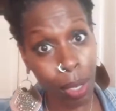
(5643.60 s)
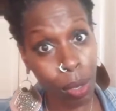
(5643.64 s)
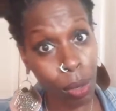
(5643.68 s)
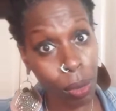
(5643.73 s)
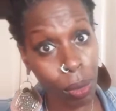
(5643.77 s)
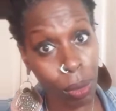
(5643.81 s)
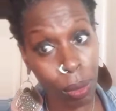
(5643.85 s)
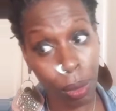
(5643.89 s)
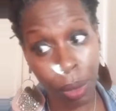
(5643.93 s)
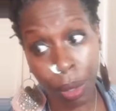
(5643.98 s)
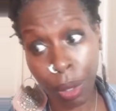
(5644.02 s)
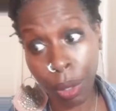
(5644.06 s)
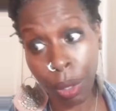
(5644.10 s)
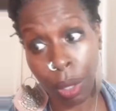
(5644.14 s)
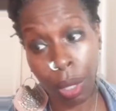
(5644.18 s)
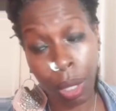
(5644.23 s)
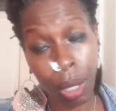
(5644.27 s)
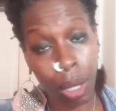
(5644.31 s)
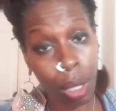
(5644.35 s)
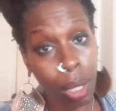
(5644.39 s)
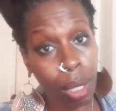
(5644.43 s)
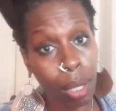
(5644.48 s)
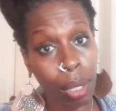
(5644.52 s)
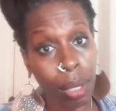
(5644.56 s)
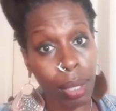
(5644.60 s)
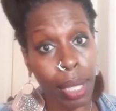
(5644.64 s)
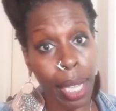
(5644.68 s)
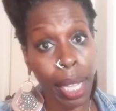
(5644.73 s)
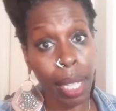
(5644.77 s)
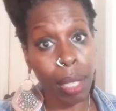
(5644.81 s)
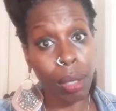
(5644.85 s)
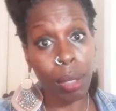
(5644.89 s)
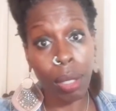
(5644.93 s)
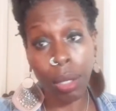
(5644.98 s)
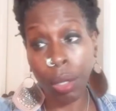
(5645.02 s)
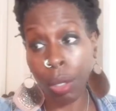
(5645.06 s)
who's
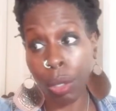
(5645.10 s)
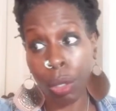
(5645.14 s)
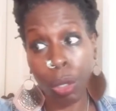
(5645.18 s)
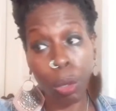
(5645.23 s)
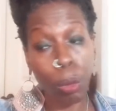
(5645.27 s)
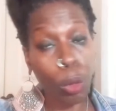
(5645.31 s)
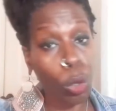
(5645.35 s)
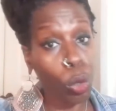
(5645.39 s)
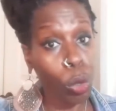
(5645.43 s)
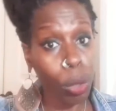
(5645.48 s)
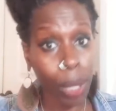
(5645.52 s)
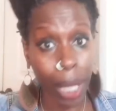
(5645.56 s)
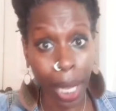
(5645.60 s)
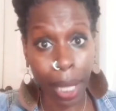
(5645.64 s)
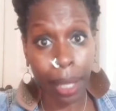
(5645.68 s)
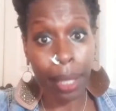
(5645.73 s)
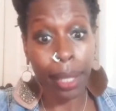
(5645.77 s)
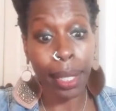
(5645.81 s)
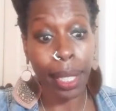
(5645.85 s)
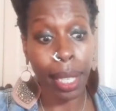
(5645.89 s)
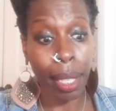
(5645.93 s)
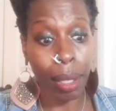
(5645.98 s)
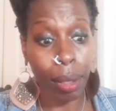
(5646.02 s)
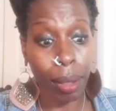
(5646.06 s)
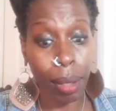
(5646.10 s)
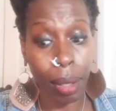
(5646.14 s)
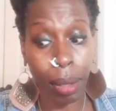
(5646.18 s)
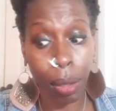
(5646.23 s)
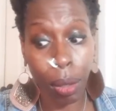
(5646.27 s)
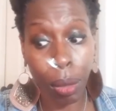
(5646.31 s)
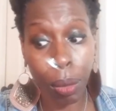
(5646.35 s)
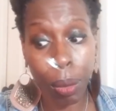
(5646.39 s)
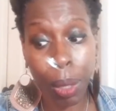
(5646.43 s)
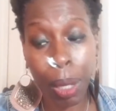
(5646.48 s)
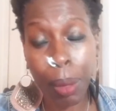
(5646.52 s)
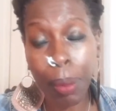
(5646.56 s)
Down syndrome or who got a Down
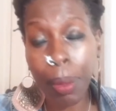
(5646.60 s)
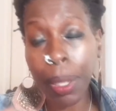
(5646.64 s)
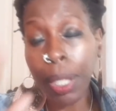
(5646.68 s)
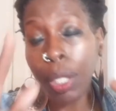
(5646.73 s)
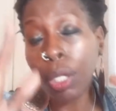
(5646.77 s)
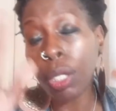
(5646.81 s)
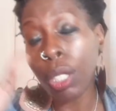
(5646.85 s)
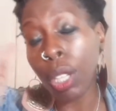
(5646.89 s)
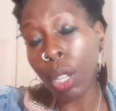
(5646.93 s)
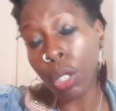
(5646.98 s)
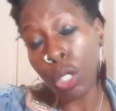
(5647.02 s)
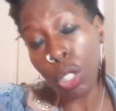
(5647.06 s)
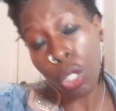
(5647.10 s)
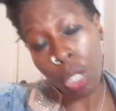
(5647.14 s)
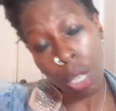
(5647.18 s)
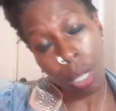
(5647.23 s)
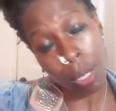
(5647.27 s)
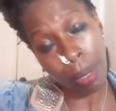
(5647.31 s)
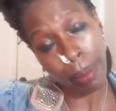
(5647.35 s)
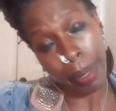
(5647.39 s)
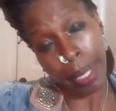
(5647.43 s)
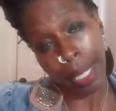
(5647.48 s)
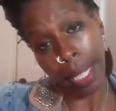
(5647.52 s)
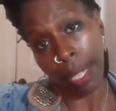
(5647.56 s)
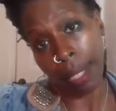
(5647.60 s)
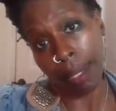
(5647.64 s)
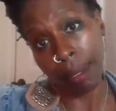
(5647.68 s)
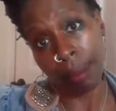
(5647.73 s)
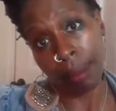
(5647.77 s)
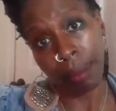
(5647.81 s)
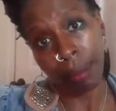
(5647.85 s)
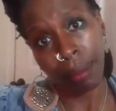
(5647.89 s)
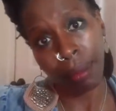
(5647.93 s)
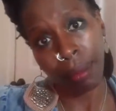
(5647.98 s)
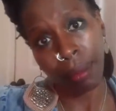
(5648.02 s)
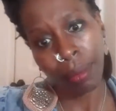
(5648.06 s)
syndrome baby, but you know what I'm saying.
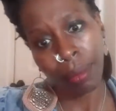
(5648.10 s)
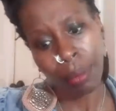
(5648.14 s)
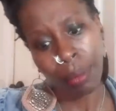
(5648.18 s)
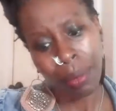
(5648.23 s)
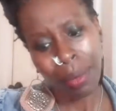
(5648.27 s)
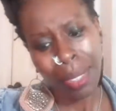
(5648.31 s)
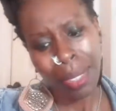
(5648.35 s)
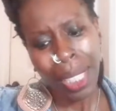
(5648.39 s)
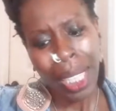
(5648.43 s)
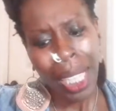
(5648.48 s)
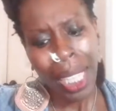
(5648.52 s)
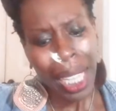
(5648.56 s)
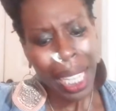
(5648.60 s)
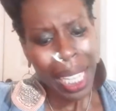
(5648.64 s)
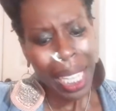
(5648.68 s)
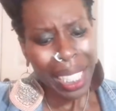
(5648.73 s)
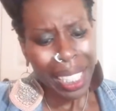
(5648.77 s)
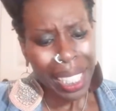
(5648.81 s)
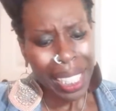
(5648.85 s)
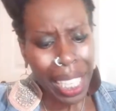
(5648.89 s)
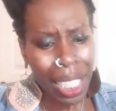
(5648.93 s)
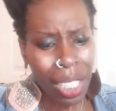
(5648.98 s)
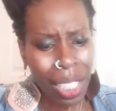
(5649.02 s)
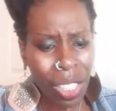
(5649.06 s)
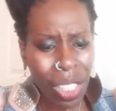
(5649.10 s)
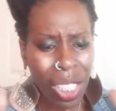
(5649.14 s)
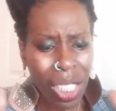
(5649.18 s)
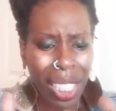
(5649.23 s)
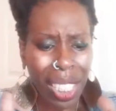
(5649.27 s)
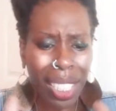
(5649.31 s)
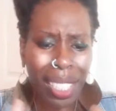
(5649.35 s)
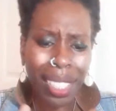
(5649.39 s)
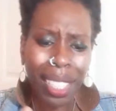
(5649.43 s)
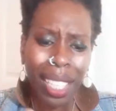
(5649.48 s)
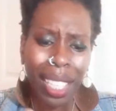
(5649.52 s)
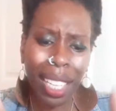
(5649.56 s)
There's
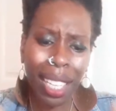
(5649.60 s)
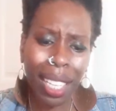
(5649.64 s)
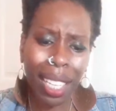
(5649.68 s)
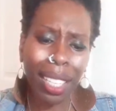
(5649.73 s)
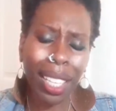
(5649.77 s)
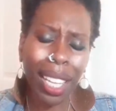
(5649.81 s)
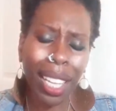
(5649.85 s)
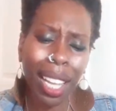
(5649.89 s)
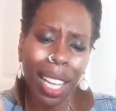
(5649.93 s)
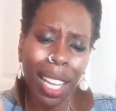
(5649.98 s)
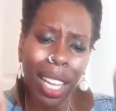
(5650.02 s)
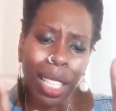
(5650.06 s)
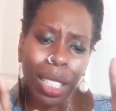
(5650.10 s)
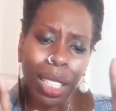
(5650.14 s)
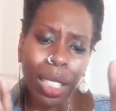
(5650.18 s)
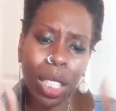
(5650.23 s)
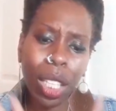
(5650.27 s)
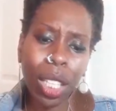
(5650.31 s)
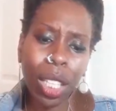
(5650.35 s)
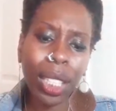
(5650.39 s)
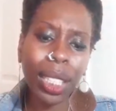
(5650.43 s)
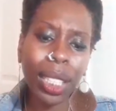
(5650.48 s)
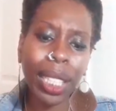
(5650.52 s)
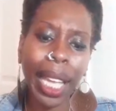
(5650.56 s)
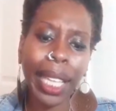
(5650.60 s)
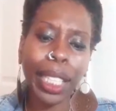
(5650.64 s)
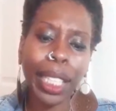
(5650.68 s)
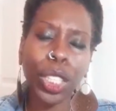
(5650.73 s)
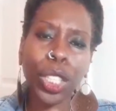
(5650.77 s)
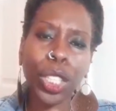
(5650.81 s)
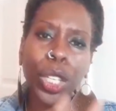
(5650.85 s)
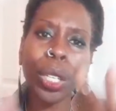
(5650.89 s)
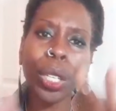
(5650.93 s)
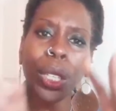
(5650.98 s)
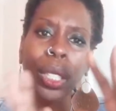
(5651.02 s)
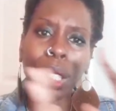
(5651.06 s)
just a look like
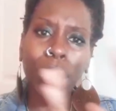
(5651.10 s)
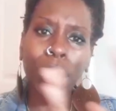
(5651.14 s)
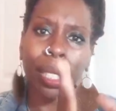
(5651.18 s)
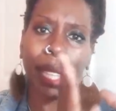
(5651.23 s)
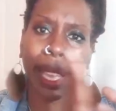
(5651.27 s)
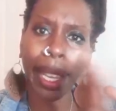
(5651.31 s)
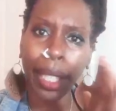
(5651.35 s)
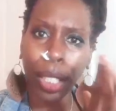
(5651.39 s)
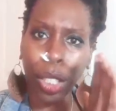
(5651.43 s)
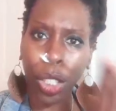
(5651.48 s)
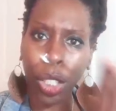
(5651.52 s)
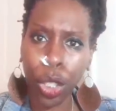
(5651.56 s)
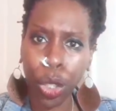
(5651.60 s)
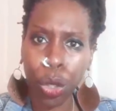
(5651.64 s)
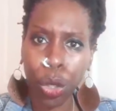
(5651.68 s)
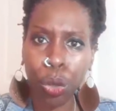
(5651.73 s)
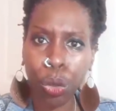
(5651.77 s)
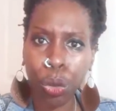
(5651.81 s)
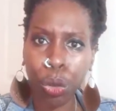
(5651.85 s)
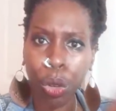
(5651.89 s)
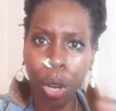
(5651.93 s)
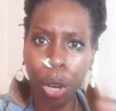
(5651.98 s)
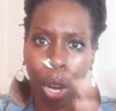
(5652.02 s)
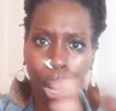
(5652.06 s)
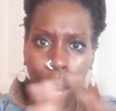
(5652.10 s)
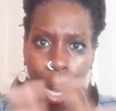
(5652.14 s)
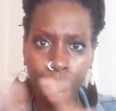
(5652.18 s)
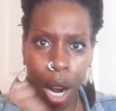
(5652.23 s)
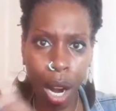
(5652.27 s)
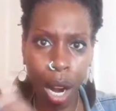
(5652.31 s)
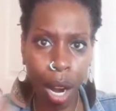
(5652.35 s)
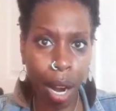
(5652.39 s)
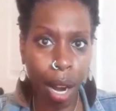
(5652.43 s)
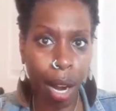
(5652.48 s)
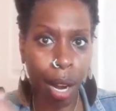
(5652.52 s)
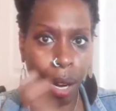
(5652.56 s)
you
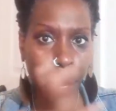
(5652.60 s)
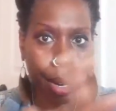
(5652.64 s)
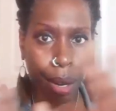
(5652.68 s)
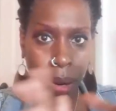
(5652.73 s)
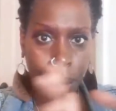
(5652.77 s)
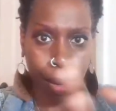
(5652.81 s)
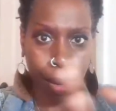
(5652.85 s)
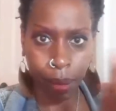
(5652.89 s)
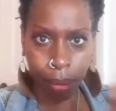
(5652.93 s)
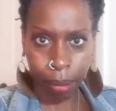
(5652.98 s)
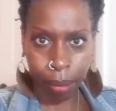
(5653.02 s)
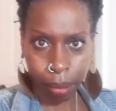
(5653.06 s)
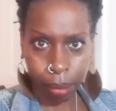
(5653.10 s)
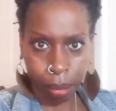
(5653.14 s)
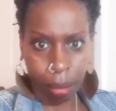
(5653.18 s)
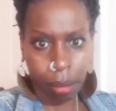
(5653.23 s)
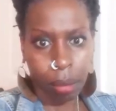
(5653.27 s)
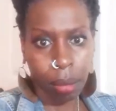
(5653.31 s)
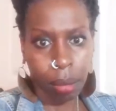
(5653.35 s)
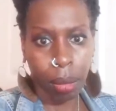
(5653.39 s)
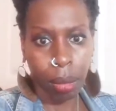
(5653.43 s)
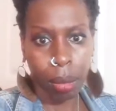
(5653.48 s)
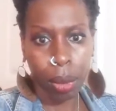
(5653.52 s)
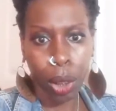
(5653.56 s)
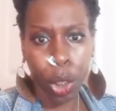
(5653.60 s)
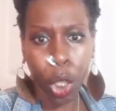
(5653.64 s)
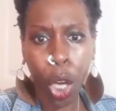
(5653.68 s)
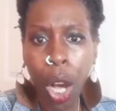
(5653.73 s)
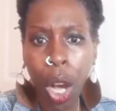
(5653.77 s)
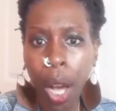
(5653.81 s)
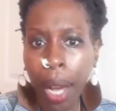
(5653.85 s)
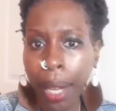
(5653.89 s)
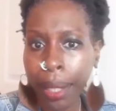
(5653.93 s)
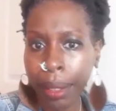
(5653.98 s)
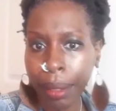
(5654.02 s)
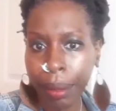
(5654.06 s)
are
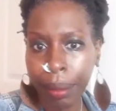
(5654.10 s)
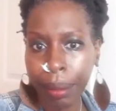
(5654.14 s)
gone.